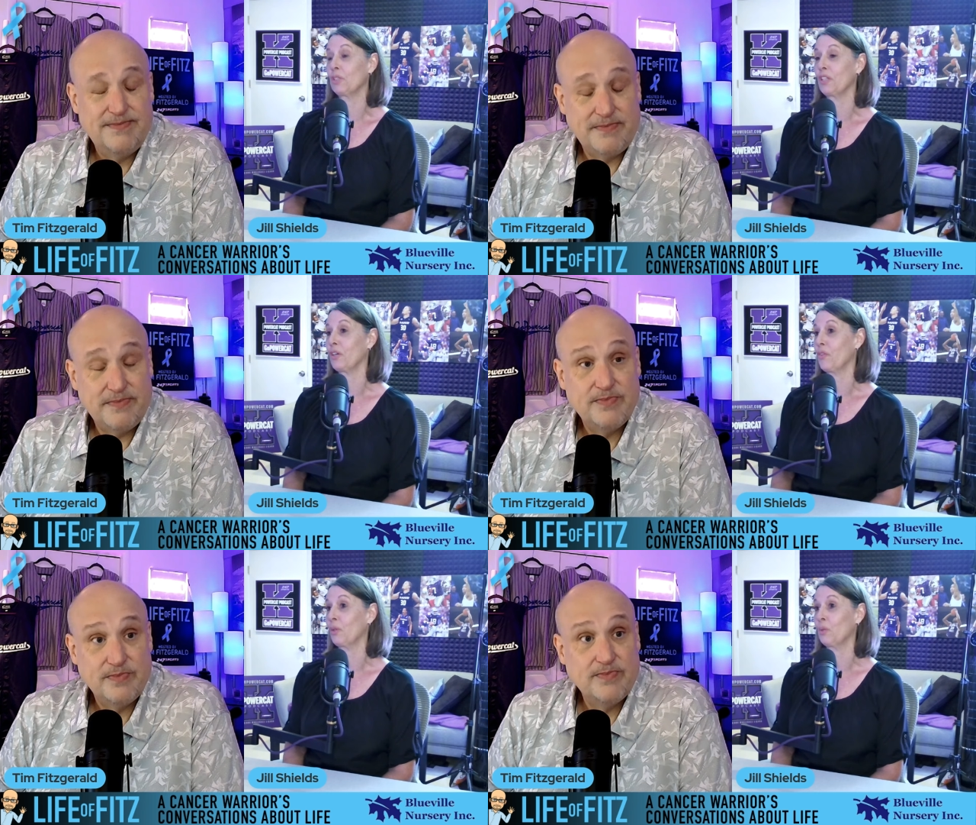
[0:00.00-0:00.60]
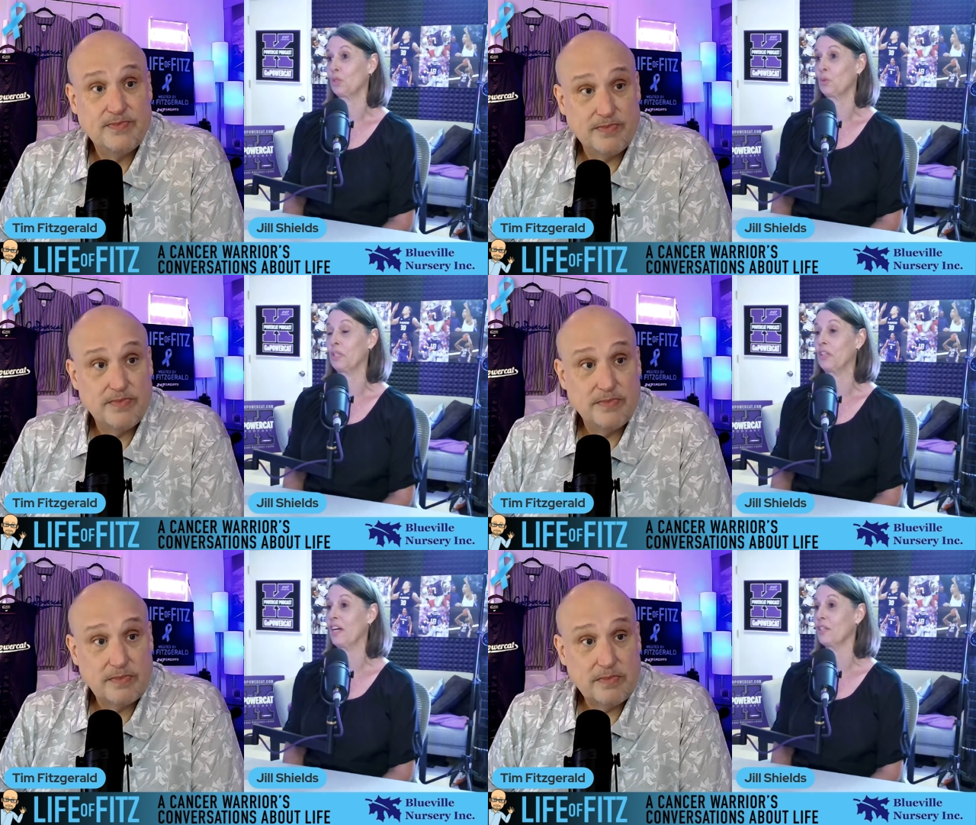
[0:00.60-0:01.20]
Speaker 1: was there, there were
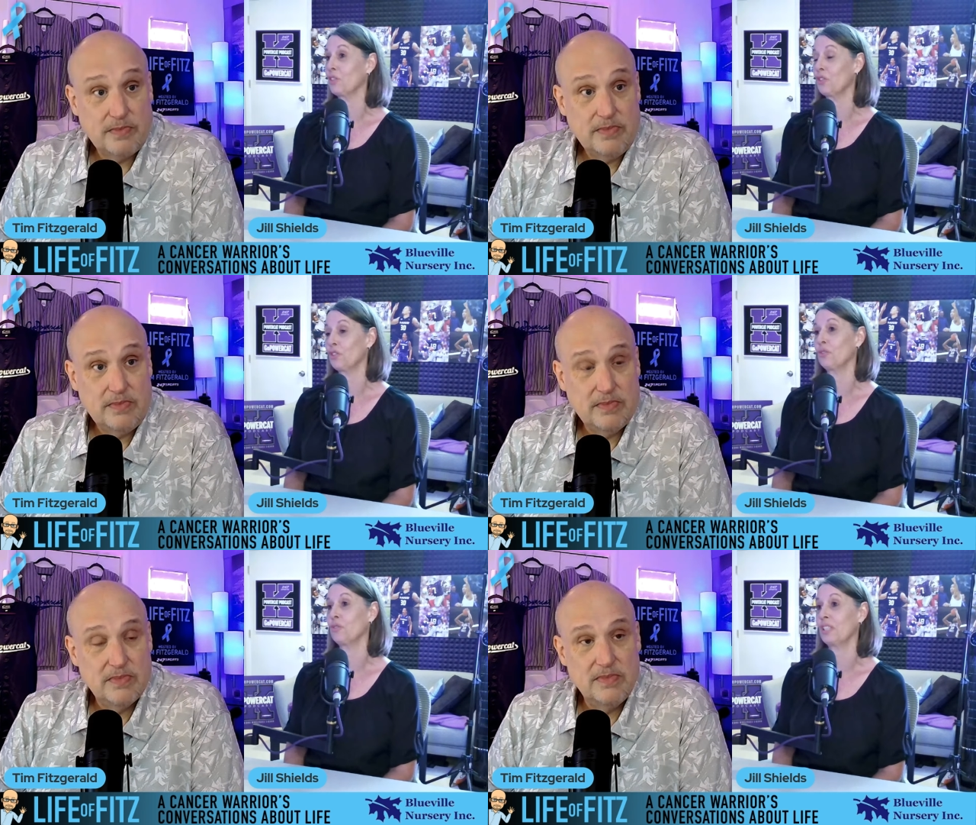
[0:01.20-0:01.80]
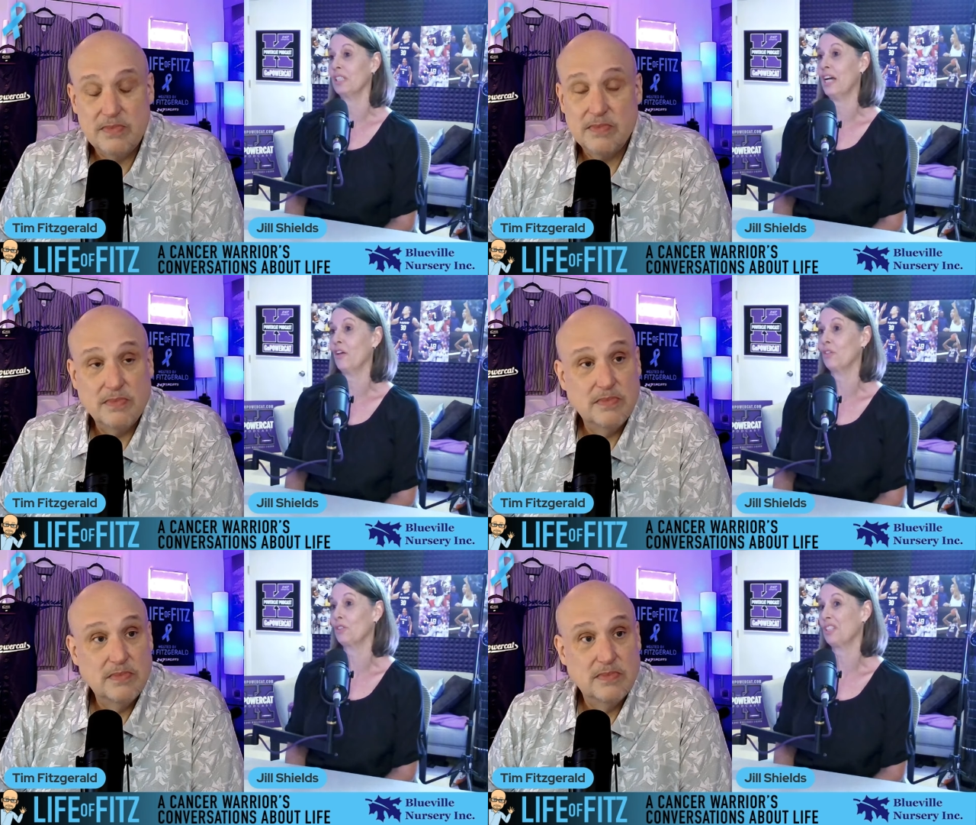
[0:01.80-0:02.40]
twenty thousand students, and
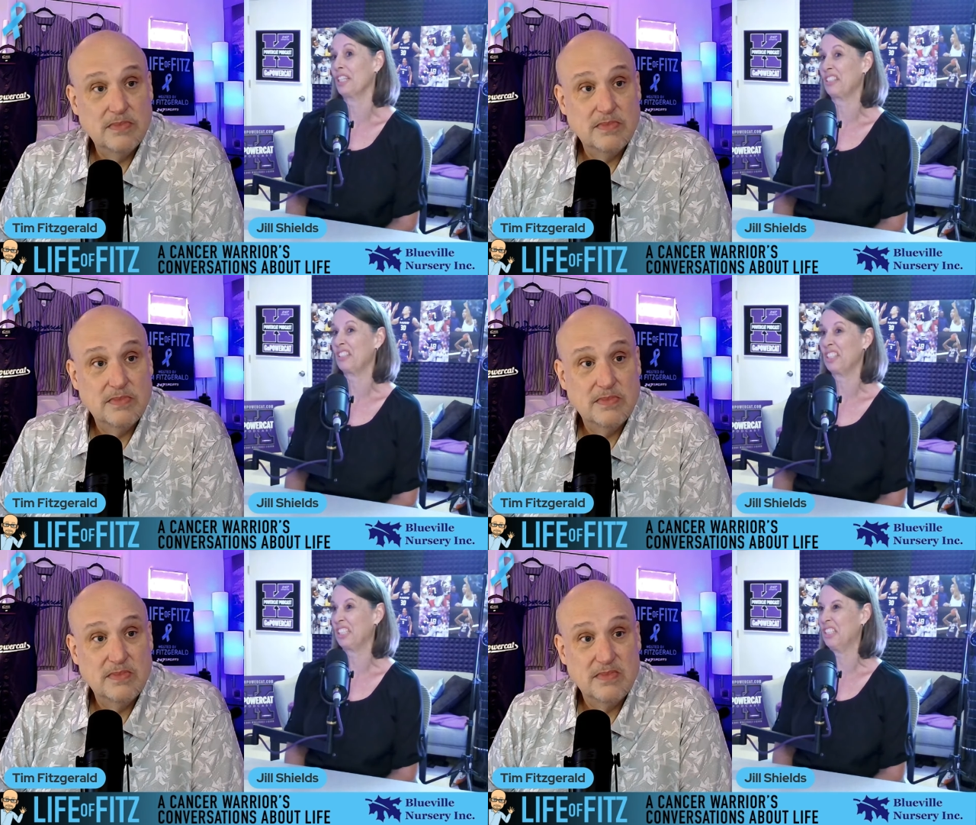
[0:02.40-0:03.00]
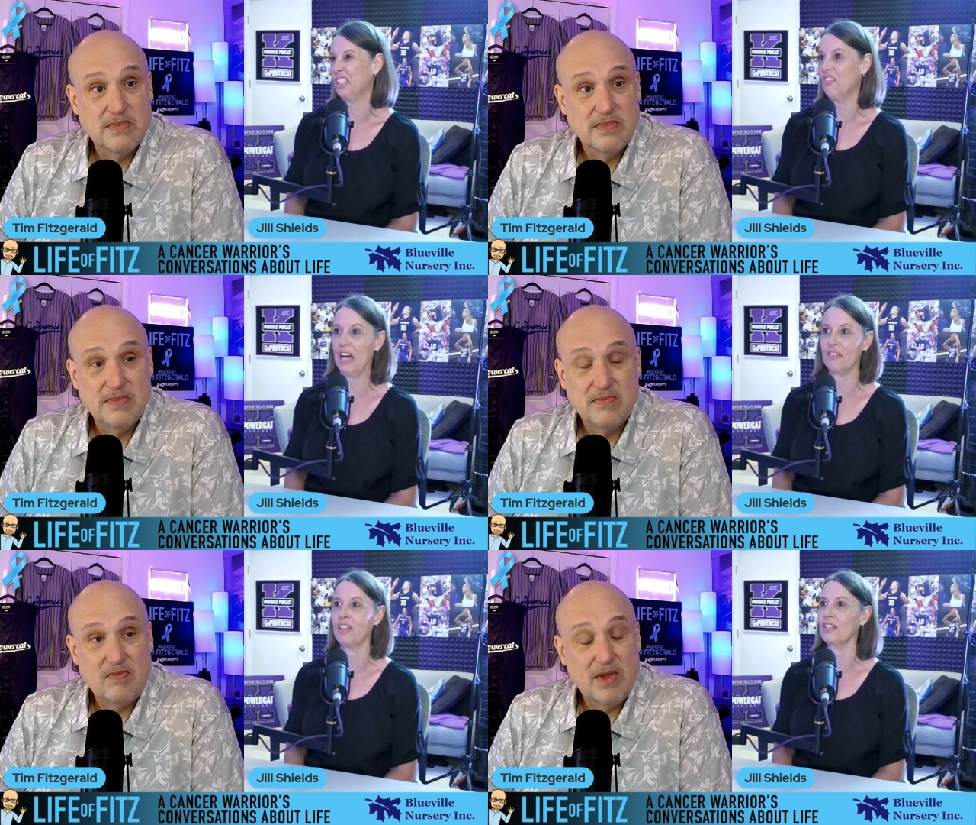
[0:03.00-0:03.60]
now there's like sixty
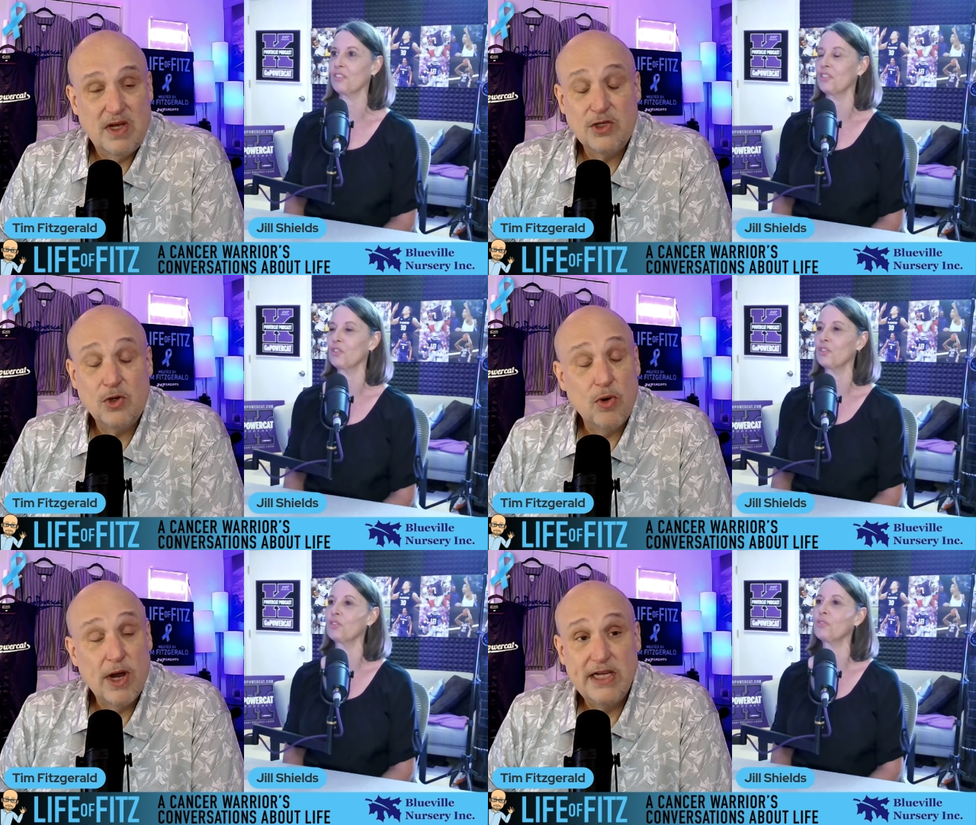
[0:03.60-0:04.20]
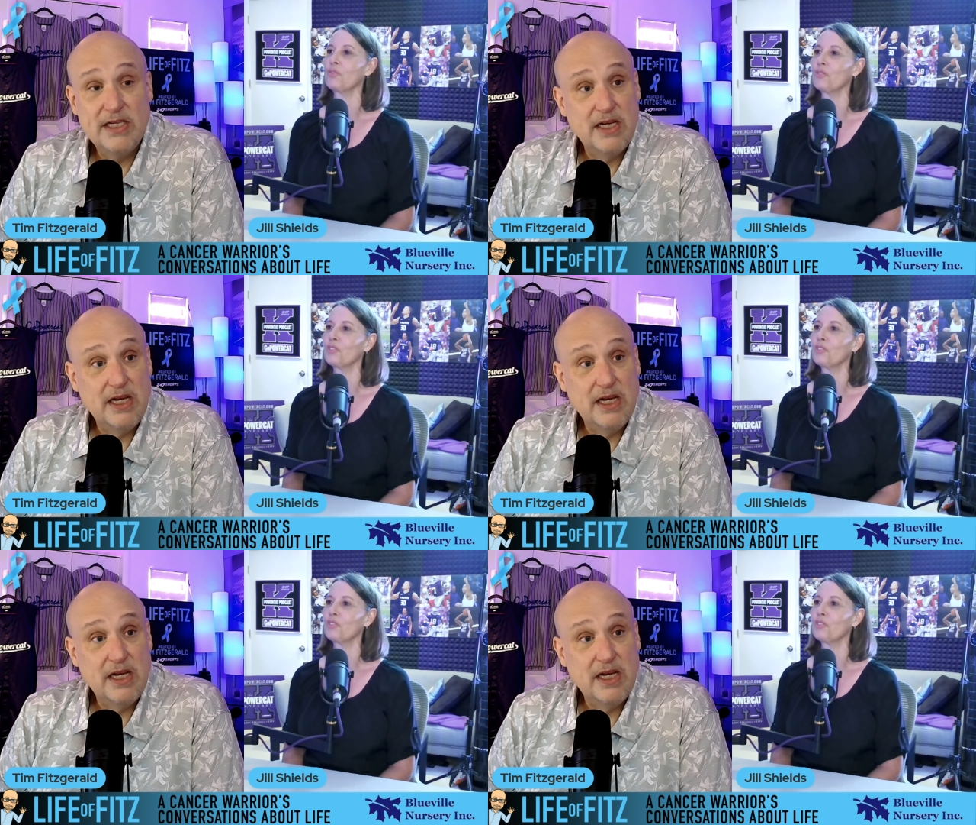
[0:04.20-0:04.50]
five thousand. That's crazy.